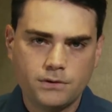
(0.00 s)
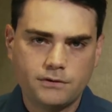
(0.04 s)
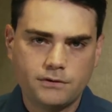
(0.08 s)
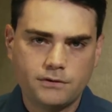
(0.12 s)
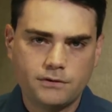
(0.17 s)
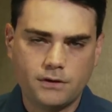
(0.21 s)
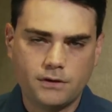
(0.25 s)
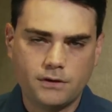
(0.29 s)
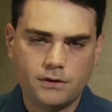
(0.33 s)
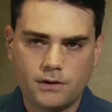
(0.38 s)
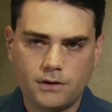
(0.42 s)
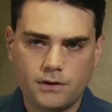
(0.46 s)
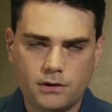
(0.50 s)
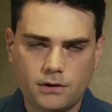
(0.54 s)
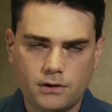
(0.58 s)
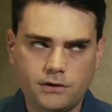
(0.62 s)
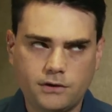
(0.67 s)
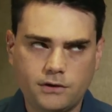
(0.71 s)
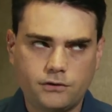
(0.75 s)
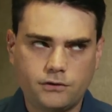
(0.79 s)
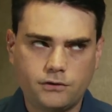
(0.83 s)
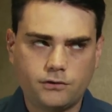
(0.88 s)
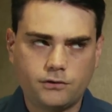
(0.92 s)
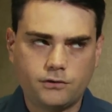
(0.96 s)
See, there, there is
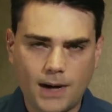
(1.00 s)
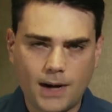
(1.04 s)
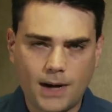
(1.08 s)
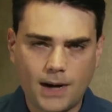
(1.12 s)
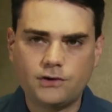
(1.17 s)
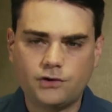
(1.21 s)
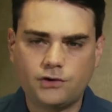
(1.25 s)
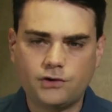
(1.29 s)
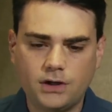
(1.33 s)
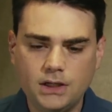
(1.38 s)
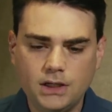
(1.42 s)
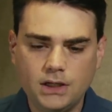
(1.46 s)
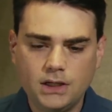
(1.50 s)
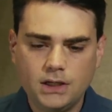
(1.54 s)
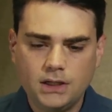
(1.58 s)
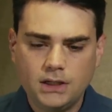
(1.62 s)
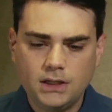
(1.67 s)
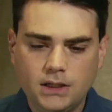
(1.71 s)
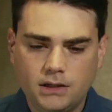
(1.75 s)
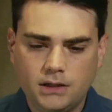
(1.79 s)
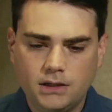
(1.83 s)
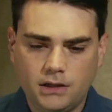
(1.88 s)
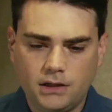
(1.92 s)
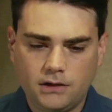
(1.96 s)
this strategy.
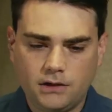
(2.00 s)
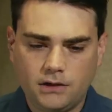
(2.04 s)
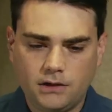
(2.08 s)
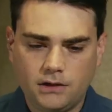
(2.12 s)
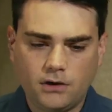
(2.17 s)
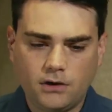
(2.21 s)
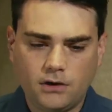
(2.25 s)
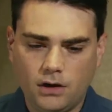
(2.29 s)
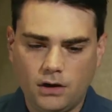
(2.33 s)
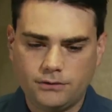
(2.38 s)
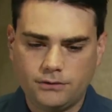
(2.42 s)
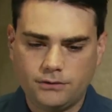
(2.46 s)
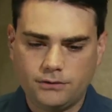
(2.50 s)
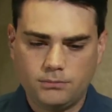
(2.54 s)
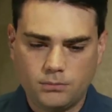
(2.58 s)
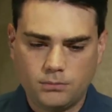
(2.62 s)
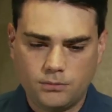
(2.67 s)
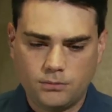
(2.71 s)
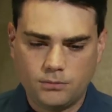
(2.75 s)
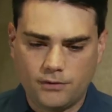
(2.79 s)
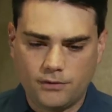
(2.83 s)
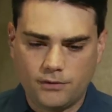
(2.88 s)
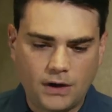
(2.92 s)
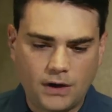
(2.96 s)
It's called
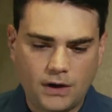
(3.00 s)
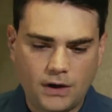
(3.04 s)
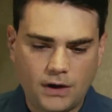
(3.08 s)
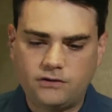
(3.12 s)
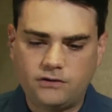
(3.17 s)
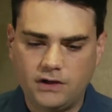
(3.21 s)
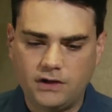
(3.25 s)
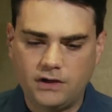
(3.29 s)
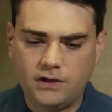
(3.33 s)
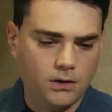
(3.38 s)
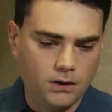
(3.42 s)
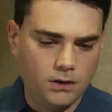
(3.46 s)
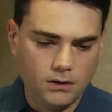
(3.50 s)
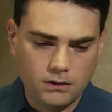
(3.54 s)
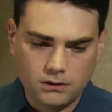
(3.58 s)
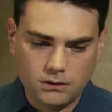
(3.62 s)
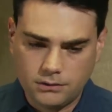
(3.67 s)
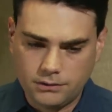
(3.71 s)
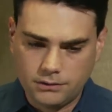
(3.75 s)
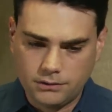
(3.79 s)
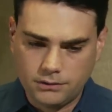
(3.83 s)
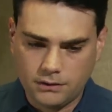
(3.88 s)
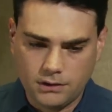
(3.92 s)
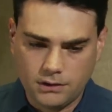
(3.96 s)
Fred Siegel,
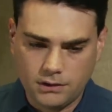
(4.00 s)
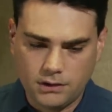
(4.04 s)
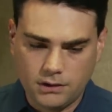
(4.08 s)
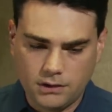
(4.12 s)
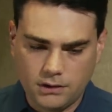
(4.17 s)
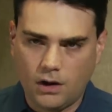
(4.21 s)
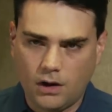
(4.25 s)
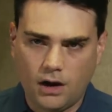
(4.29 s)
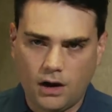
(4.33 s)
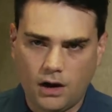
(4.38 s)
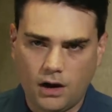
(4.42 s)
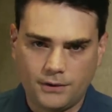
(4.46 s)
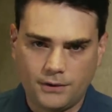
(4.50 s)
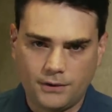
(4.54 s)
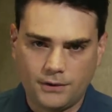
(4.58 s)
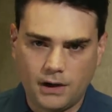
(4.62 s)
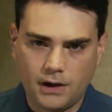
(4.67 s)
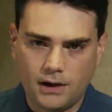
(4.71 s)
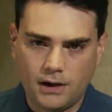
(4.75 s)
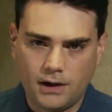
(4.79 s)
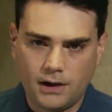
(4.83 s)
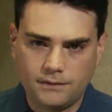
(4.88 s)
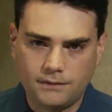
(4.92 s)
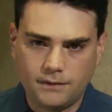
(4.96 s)
who's a, an author
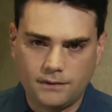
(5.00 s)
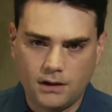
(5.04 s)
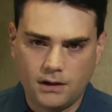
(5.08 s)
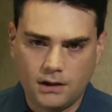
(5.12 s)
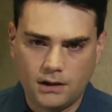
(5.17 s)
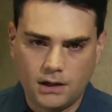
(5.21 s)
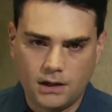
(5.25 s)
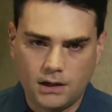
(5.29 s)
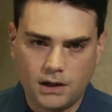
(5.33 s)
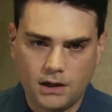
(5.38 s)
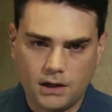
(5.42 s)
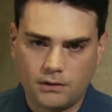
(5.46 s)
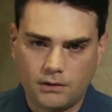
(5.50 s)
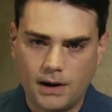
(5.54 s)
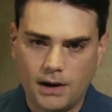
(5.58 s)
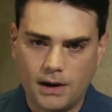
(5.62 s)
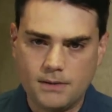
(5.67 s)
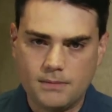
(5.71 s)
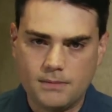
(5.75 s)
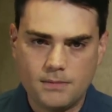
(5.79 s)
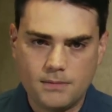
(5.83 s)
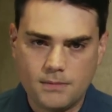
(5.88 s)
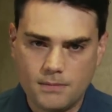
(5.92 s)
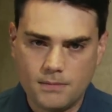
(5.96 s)
of uh, a
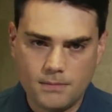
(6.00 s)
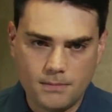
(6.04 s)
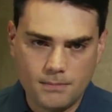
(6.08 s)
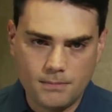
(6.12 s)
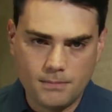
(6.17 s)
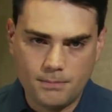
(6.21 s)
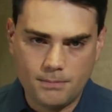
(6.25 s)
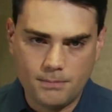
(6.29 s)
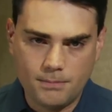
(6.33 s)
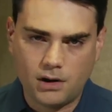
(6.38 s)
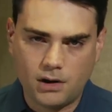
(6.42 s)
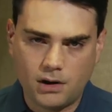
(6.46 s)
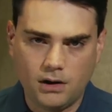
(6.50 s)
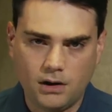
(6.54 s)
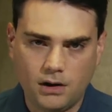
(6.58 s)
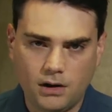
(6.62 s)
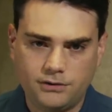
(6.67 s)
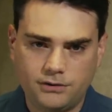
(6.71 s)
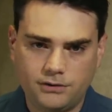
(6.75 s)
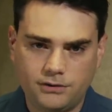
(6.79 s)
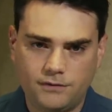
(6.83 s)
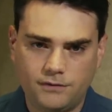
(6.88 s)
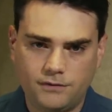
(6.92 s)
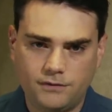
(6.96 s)
great book
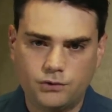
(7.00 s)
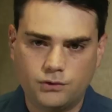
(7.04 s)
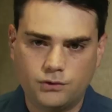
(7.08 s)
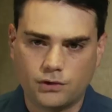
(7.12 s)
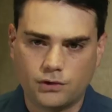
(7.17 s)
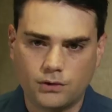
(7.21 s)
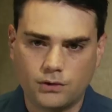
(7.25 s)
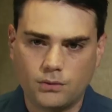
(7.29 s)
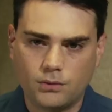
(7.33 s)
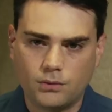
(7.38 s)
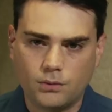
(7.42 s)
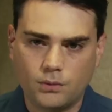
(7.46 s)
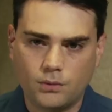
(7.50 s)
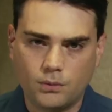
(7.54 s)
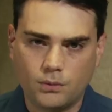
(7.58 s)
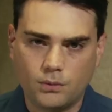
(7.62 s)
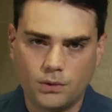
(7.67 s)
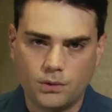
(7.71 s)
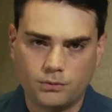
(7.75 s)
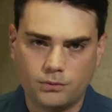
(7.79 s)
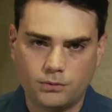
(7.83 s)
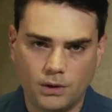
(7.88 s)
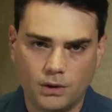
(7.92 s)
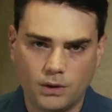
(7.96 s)
called The Future
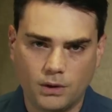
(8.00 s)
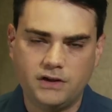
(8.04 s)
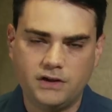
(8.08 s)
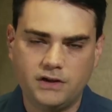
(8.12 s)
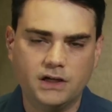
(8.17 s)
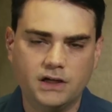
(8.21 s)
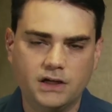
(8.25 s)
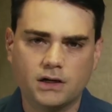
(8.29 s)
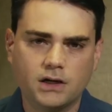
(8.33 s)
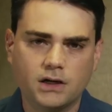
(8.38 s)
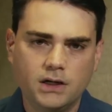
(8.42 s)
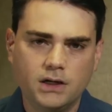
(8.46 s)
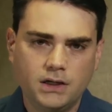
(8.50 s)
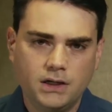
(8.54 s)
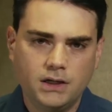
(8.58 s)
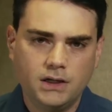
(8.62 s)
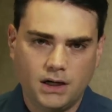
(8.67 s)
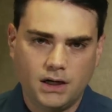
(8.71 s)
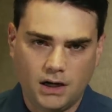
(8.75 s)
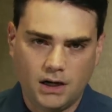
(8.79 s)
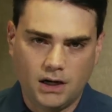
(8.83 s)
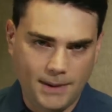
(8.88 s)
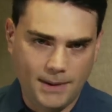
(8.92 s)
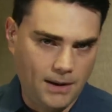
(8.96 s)
Was Once Here,
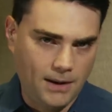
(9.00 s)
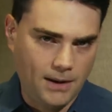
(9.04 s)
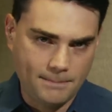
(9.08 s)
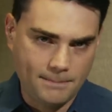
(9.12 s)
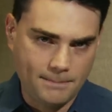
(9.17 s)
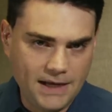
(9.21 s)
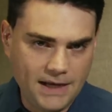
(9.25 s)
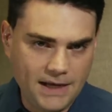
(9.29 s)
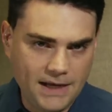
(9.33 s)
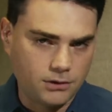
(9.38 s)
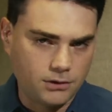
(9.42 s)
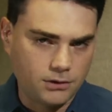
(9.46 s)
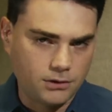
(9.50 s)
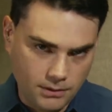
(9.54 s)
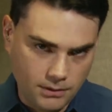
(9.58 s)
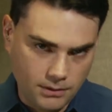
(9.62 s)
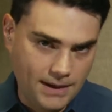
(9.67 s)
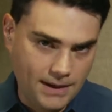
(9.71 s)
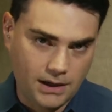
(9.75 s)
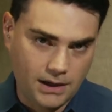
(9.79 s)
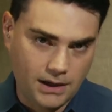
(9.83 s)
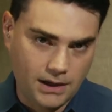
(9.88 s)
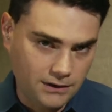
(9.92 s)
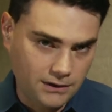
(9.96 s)
uh, about major
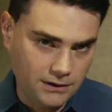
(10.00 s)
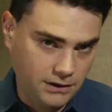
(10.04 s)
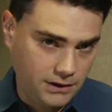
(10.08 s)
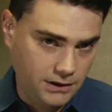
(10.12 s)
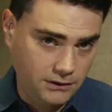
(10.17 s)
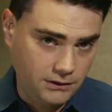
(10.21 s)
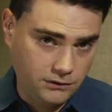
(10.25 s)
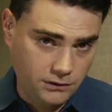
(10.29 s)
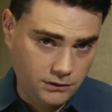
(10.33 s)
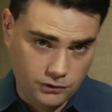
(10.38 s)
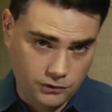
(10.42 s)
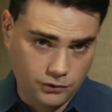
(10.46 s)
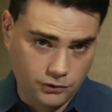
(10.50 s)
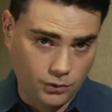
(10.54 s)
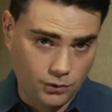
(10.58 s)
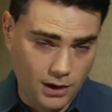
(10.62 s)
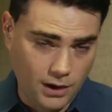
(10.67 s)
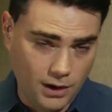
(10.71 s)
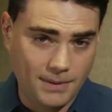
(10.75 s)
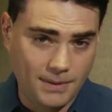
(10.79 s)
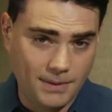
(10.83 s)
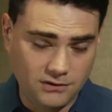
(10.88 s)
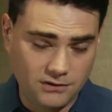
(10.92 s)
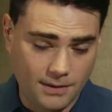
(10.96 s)
American cities
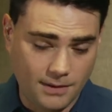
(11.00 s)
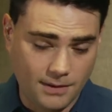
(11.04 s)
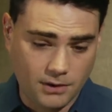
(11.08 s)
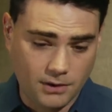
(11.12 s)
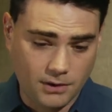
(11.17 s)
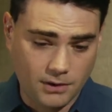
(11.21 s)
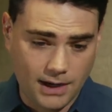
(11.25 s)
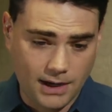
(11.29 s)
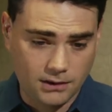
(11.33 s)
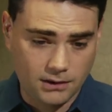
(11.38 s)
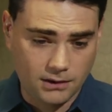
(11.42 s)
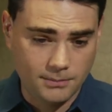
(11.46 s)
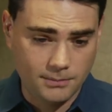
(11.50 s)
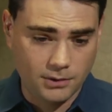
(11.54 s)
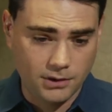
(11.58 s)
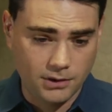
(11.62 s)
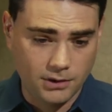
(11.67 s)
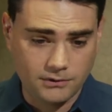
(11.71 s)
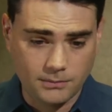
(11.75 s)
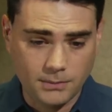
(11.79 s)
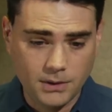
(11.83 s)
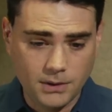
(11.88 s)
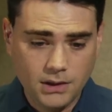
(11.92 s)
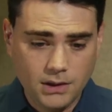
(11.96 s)
destroyed by democratic
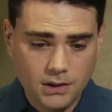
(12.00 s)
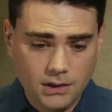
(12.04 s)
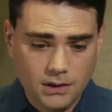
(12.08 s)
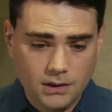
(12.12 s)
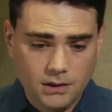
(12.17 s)
liberalism.